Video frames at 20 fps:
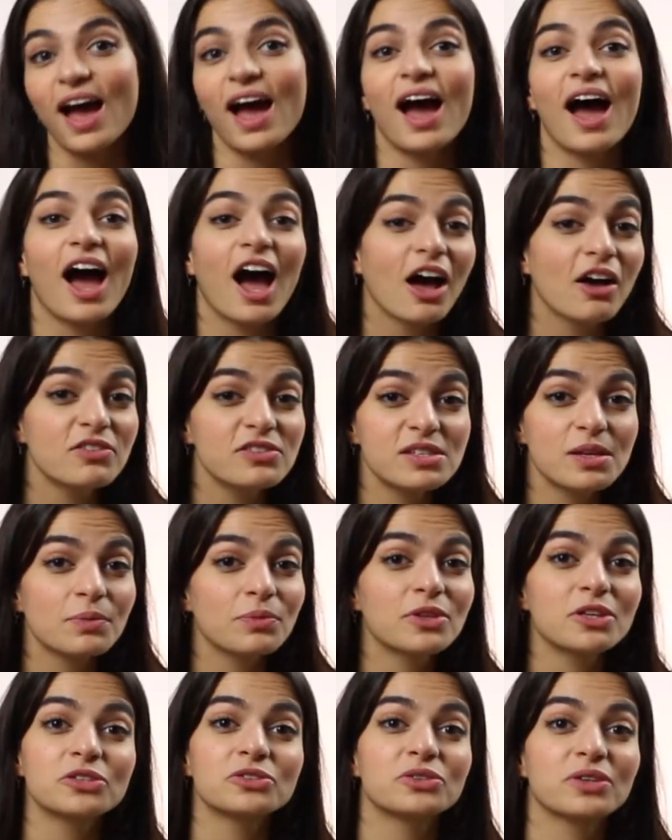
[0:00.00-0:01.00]
have
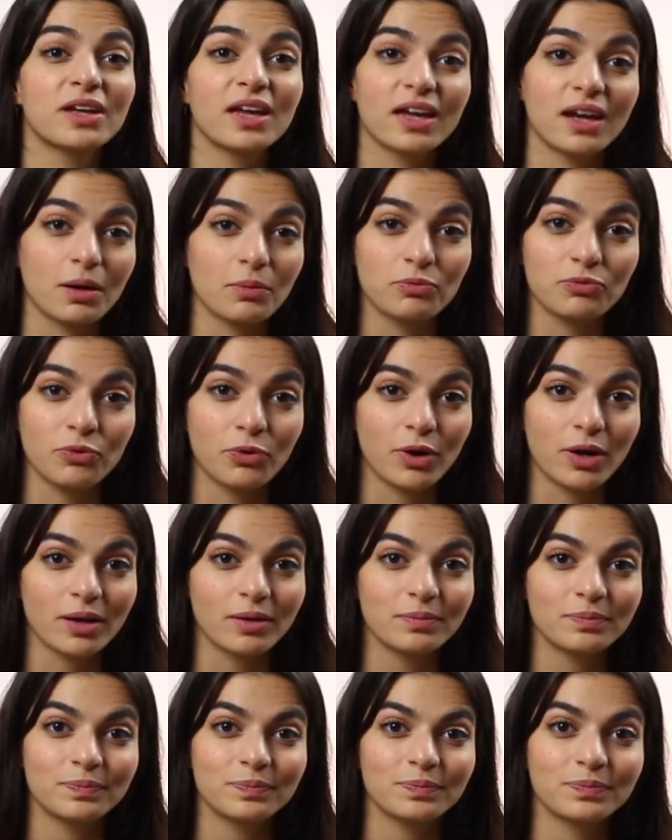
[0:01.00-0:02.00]
something to get up for.
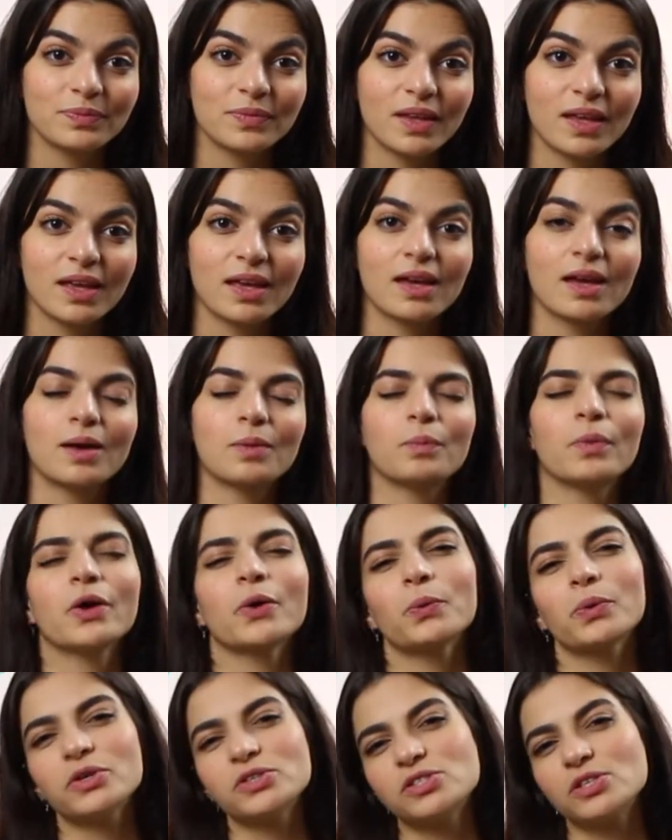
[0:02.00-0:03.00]
My
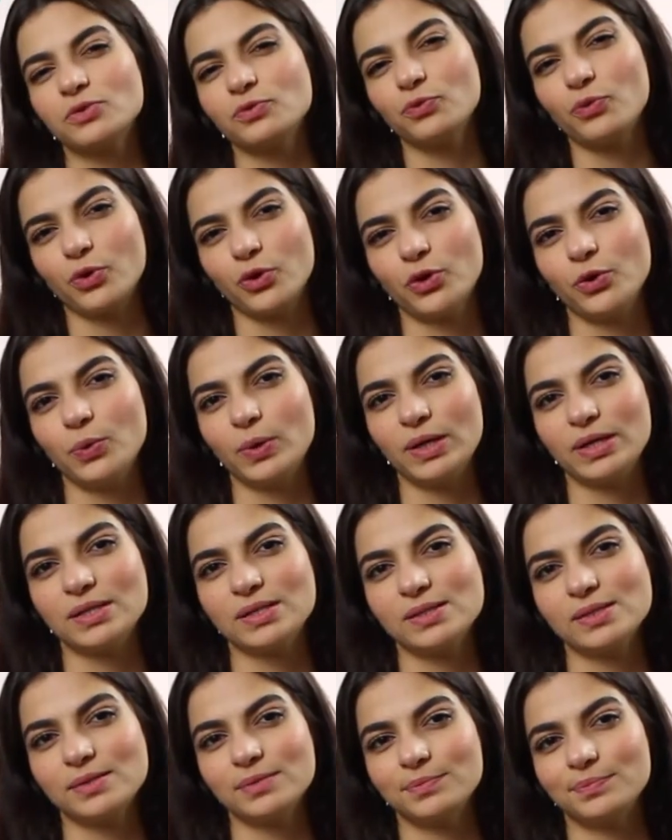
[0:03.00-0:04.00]
question for you
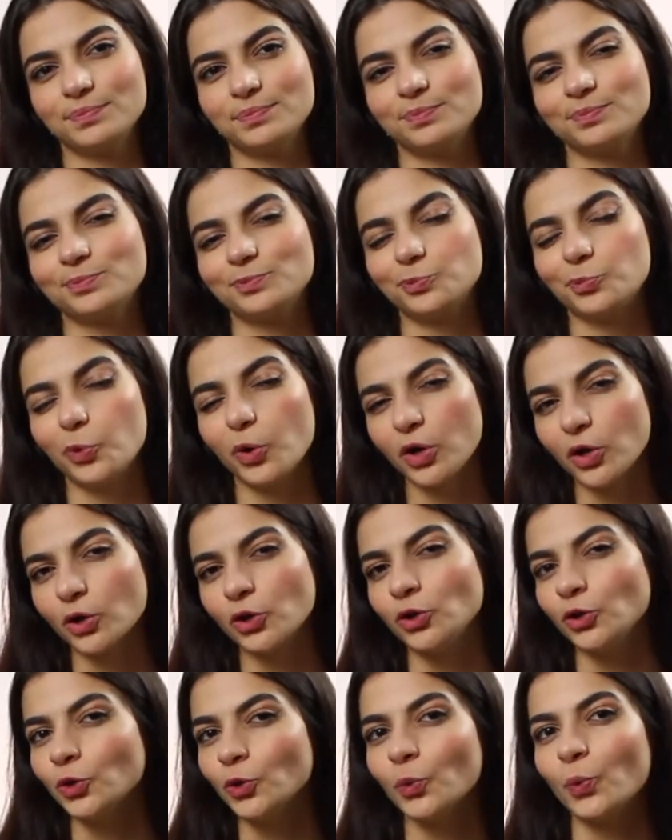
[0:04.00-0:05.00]
is, what are
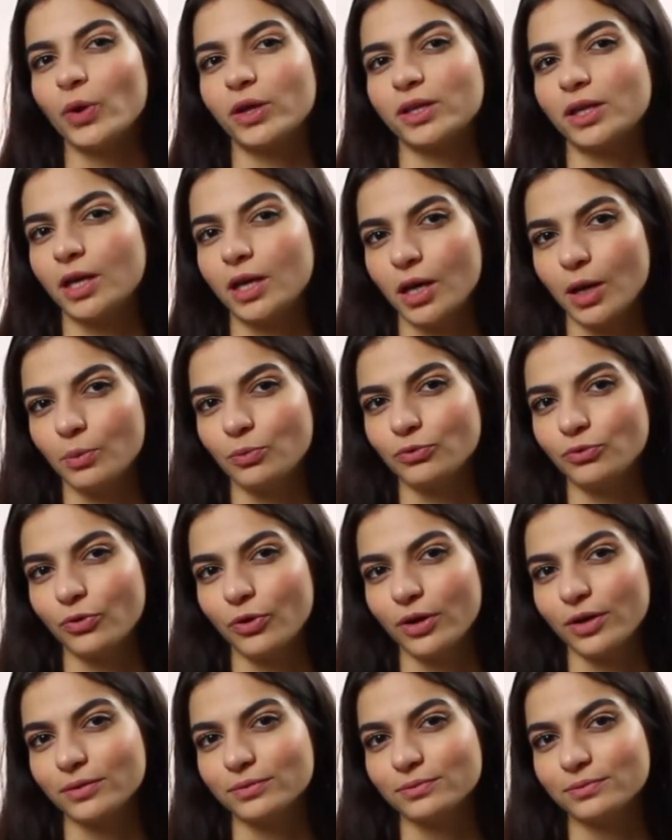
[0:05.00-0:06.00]
you waking up
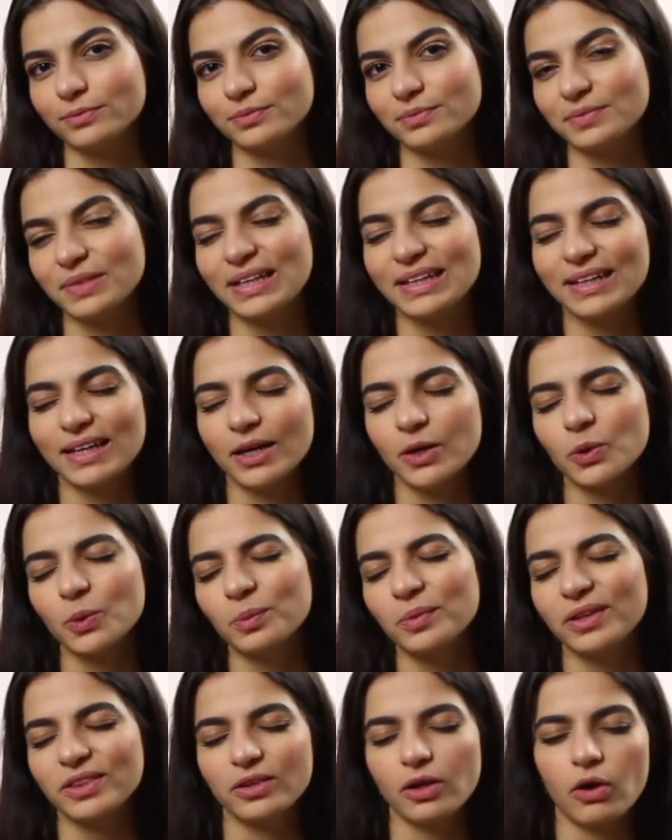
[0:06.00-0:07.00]
for? And I don't
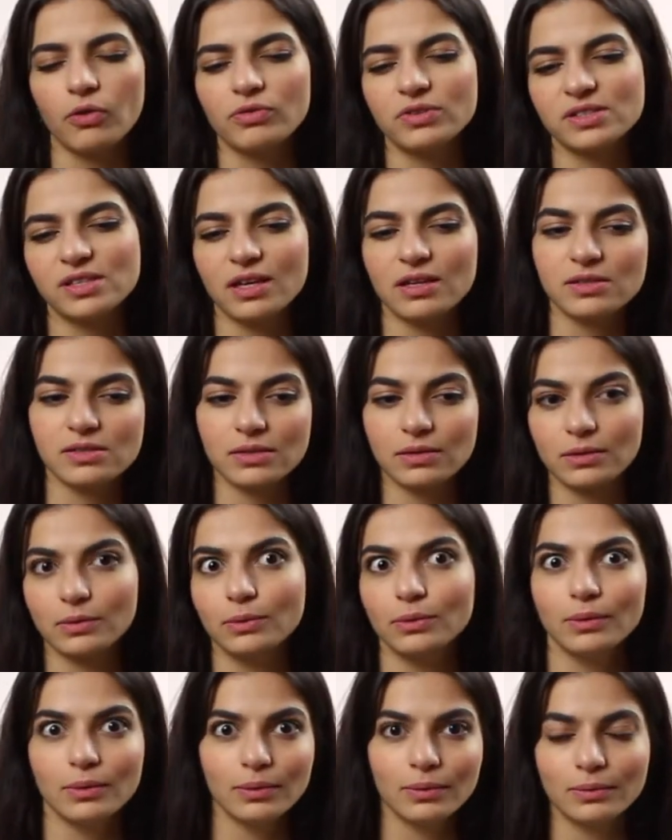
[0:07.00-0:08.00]
mean doggy's answer,
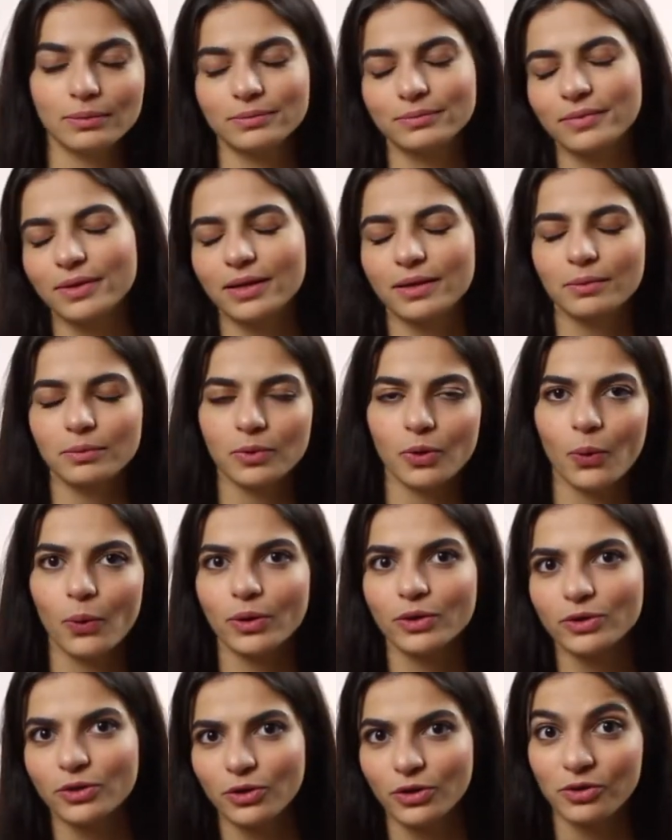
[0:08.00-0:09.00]
oh, I'm
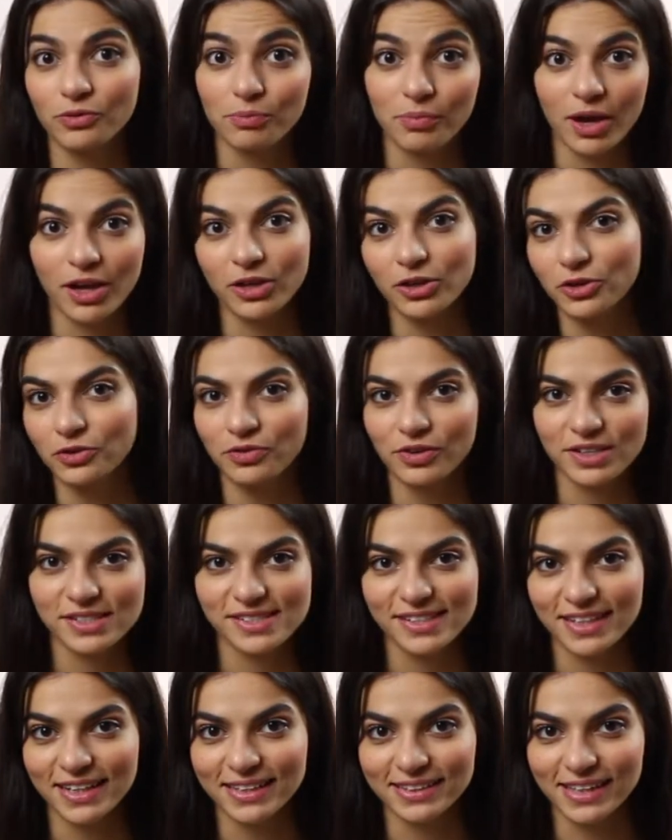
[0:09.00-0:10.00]
going to my
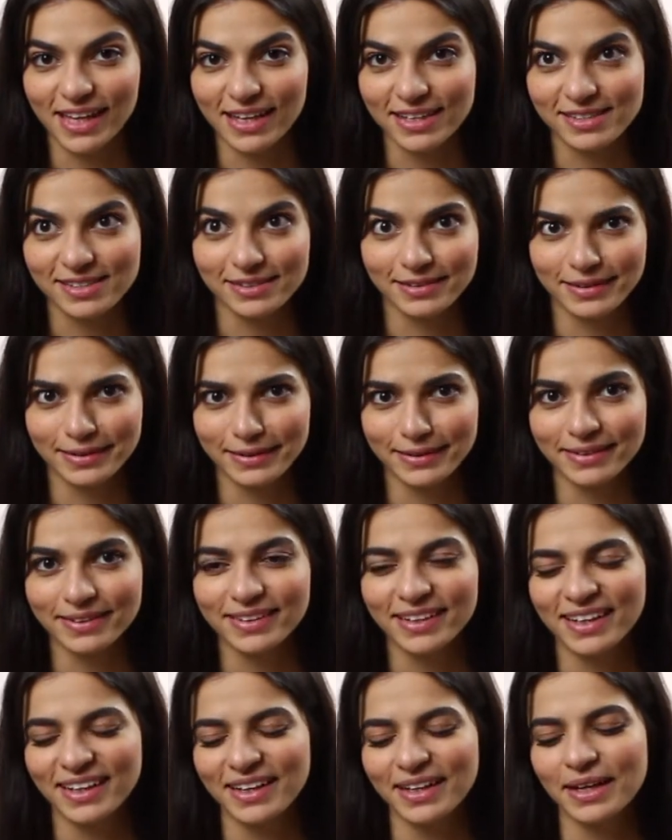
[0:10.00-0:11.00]
university class, duh.
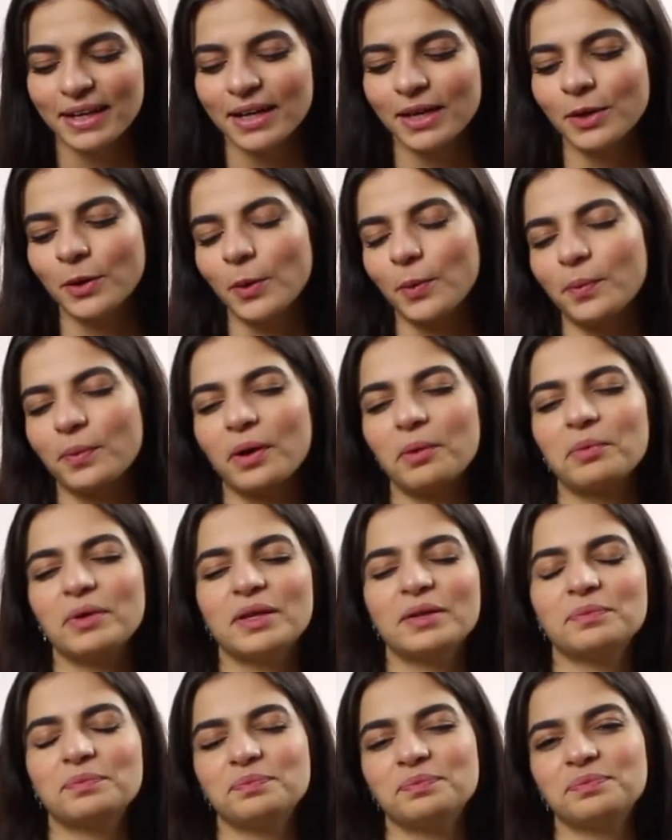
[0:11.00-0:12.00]
No, I
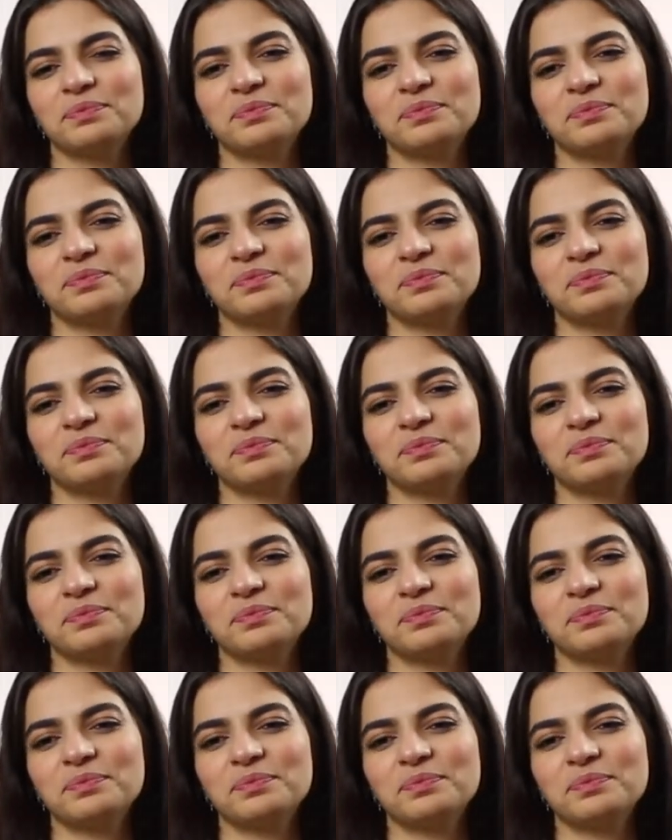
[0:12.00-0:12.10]
mean,